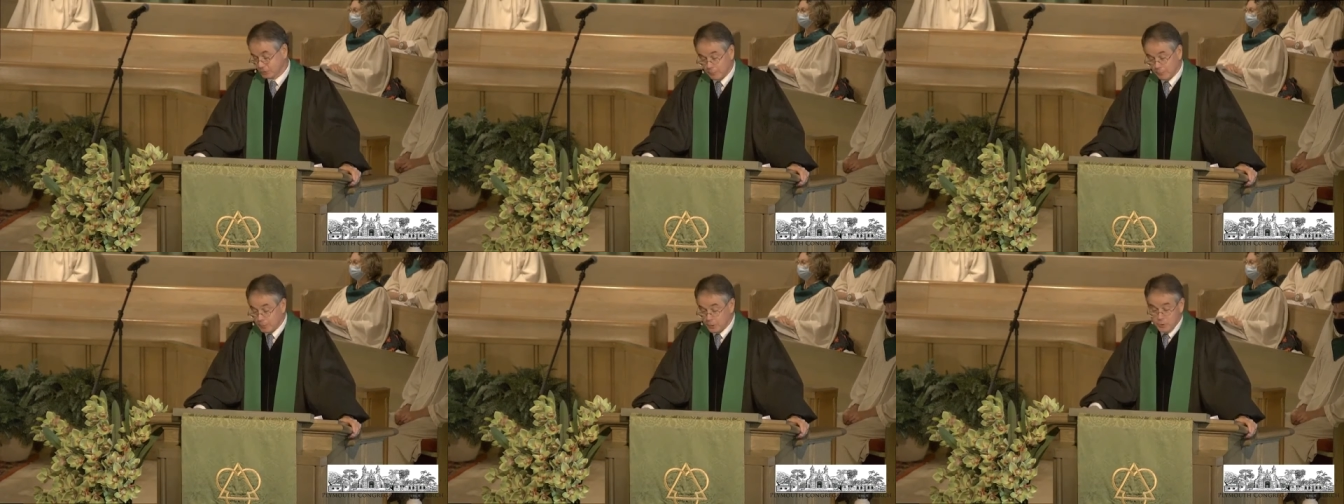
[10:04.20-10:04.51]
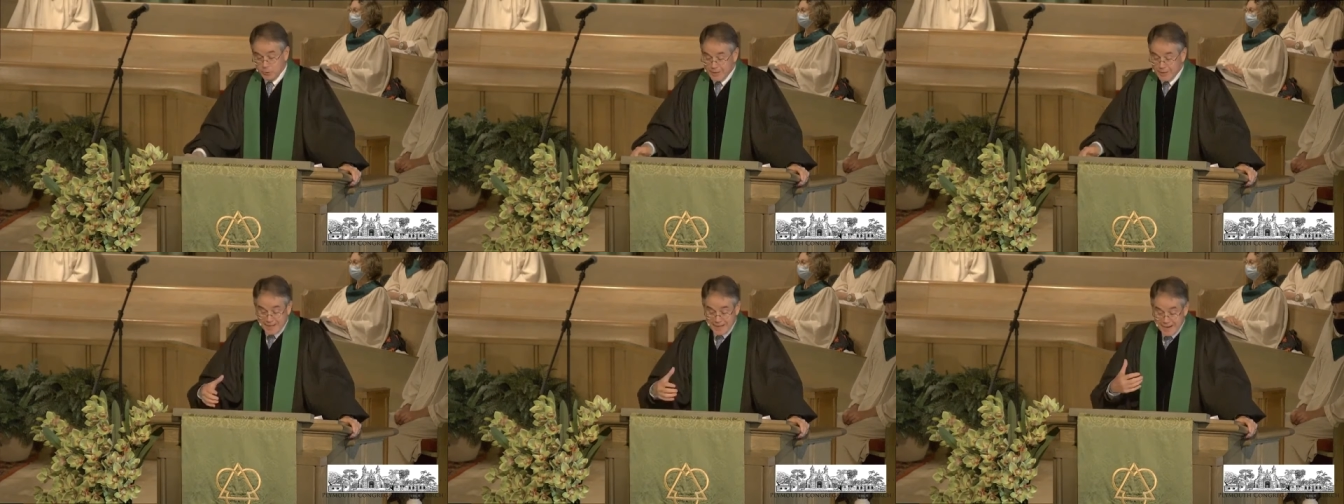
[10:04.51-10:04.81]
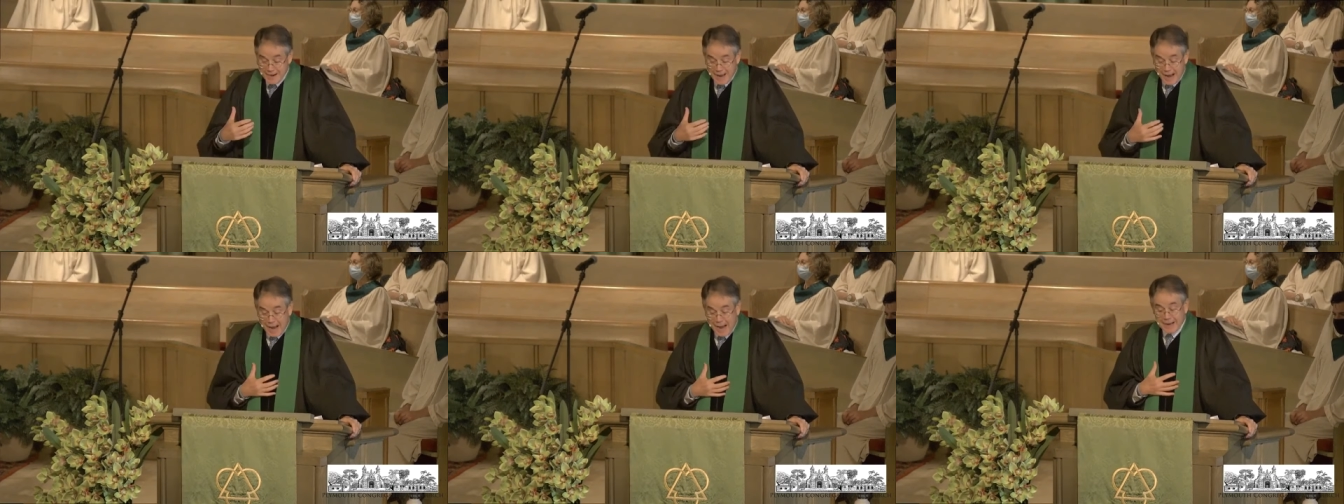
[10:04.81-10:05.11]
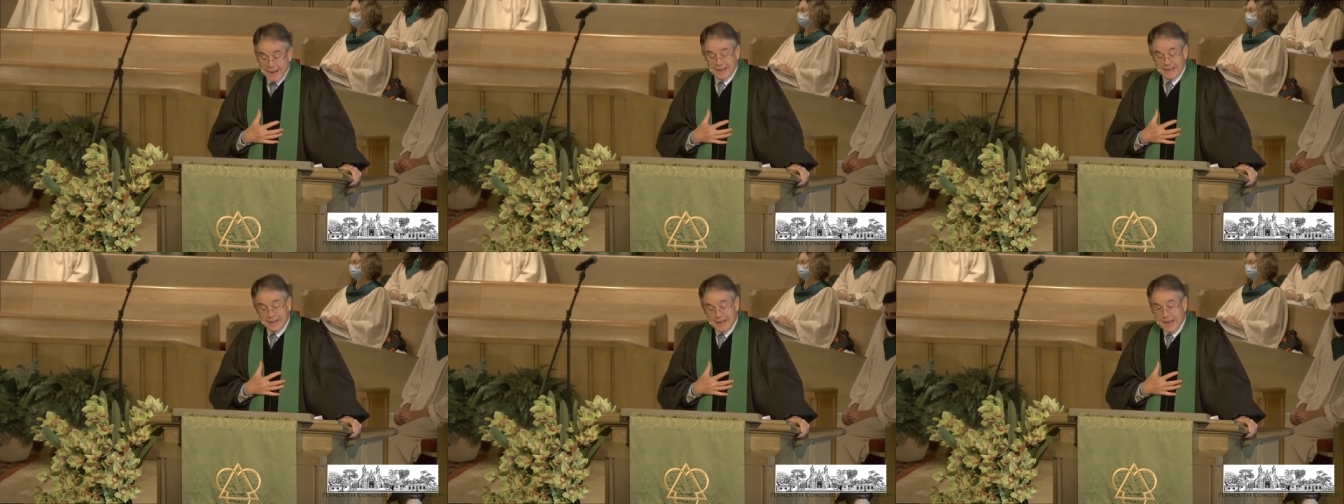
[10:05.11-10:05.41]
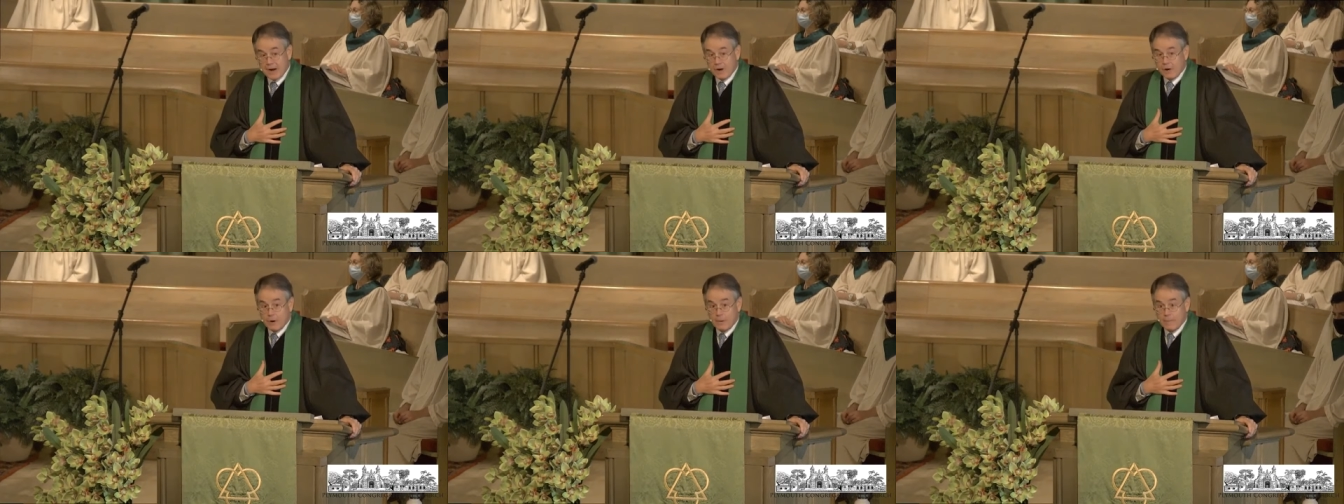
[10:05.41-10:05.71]
someone who did not
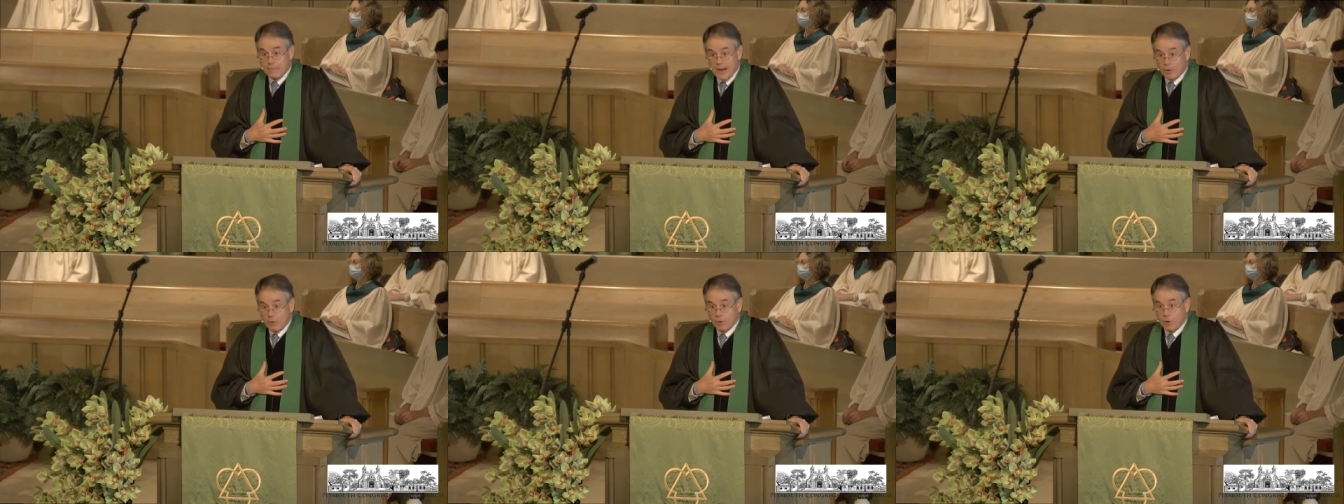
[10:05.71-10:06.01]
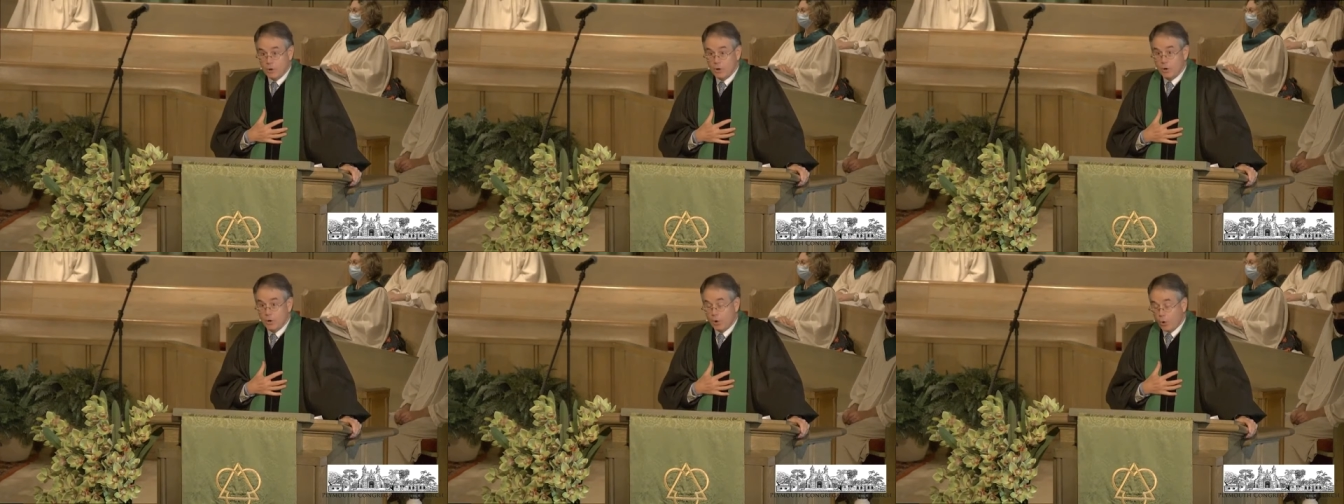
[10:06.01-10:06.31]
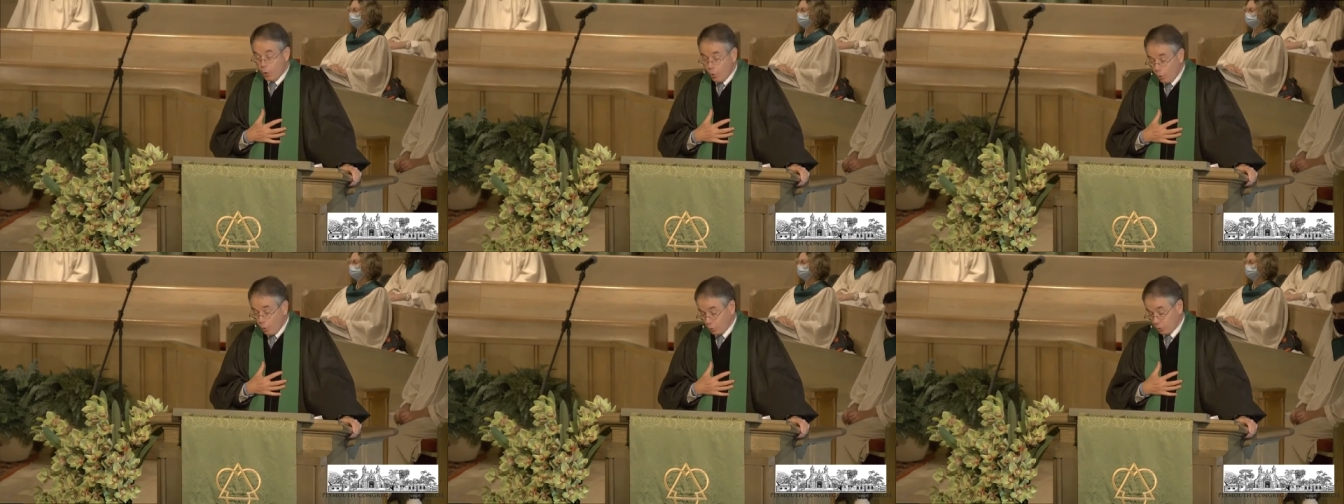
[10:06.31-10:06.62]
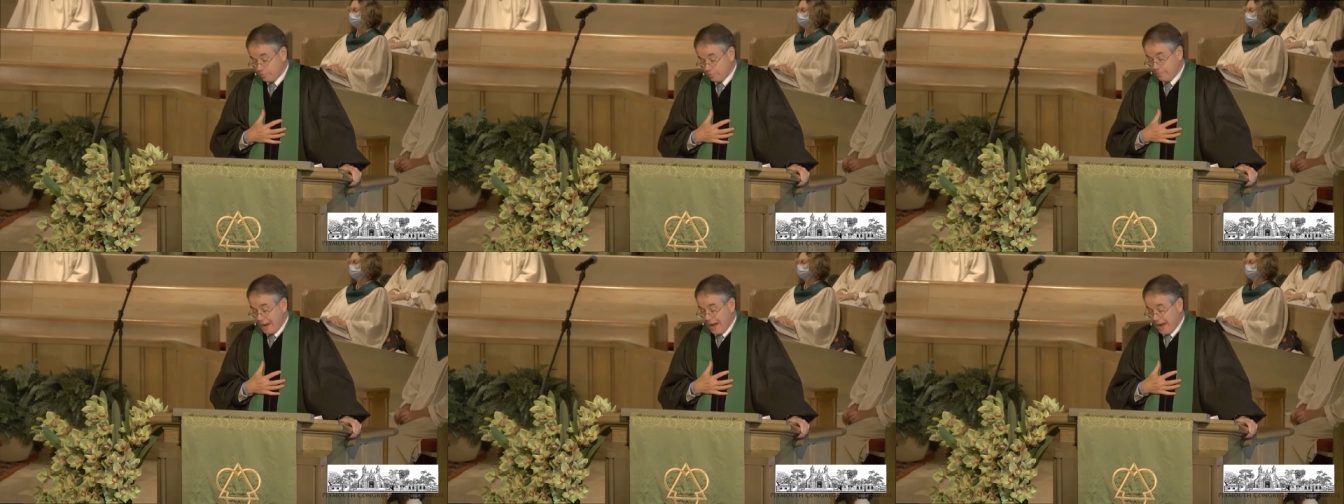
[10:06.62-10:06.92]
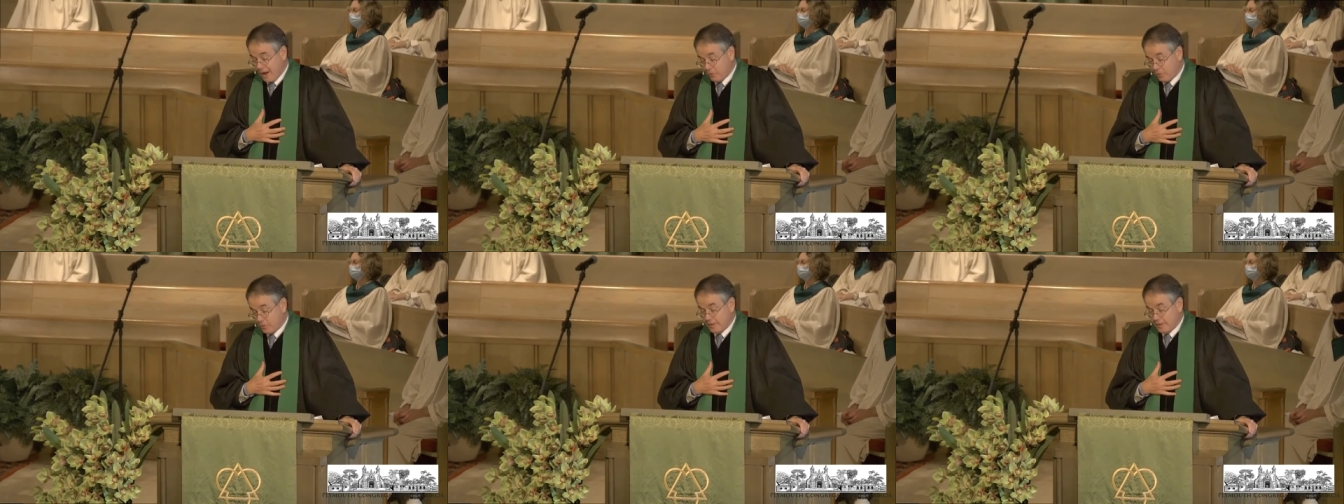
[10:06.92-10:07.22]
care about old
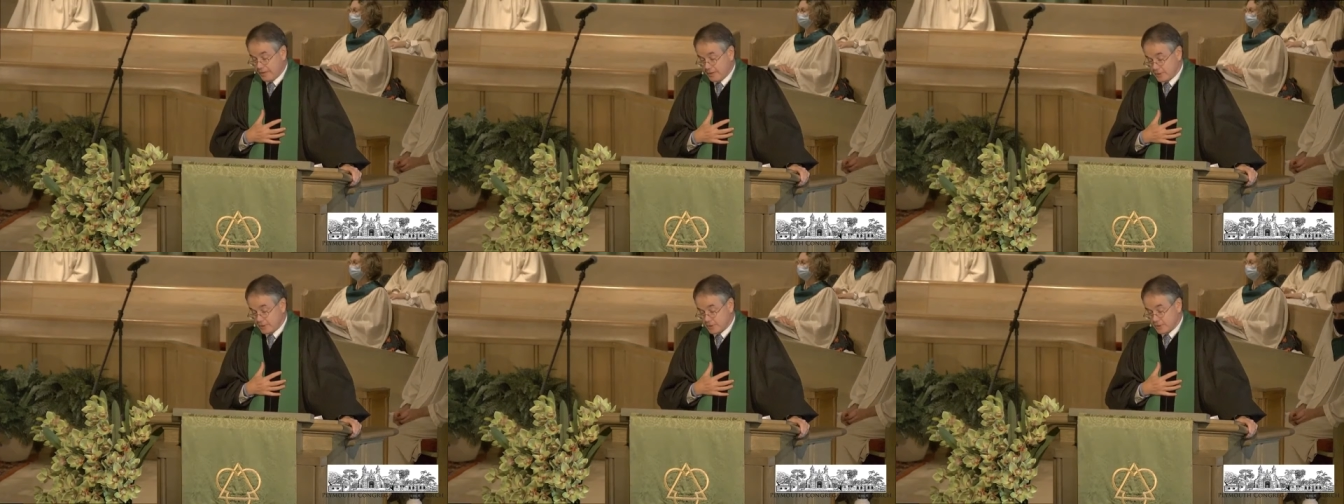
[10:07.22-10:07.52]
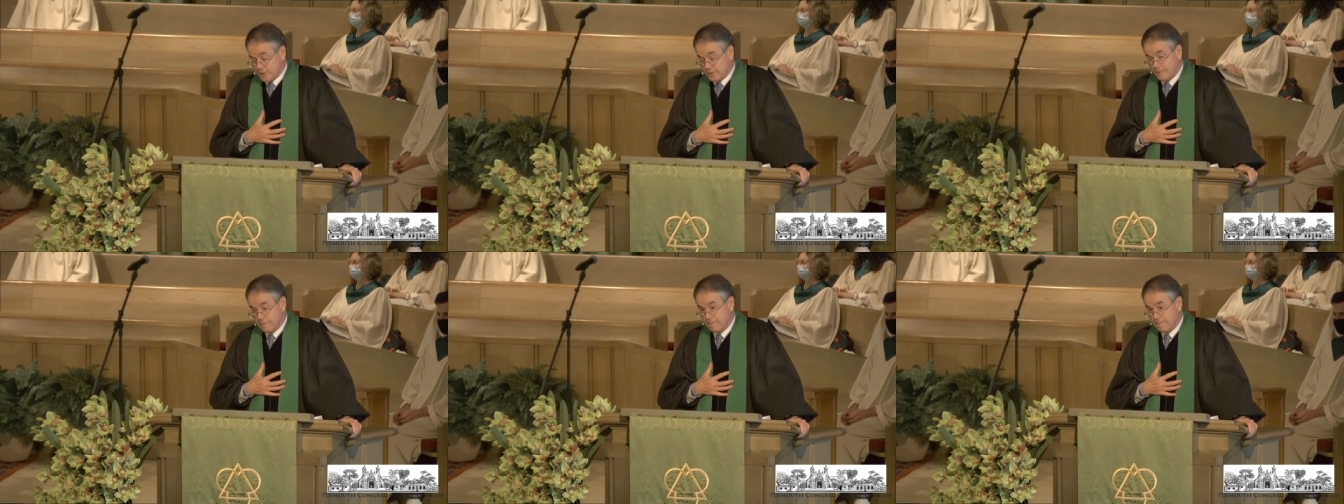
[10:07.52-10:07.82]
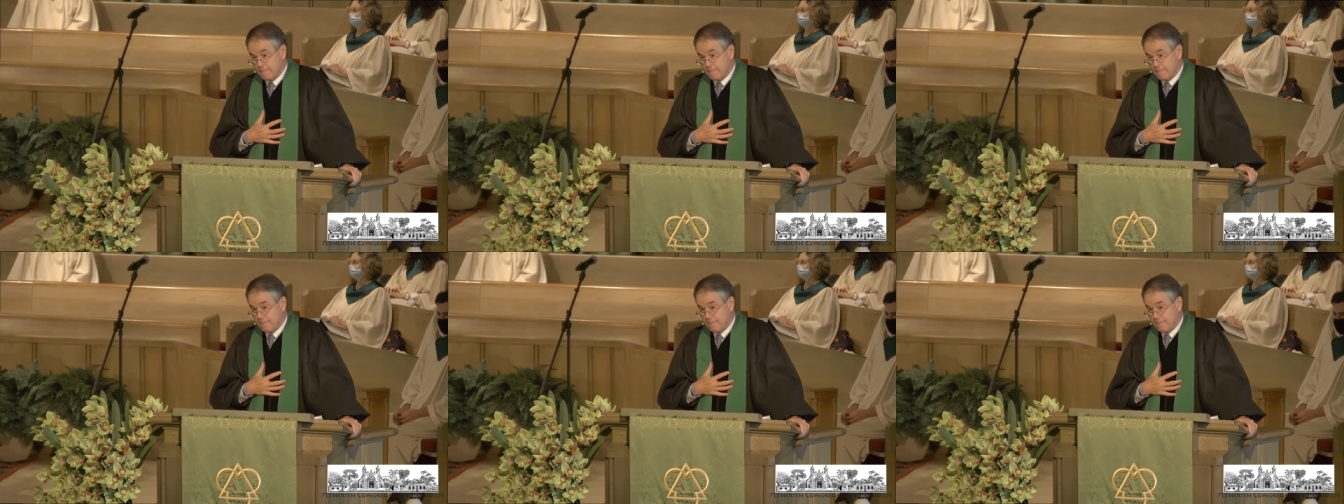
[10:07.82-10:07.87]
boundaries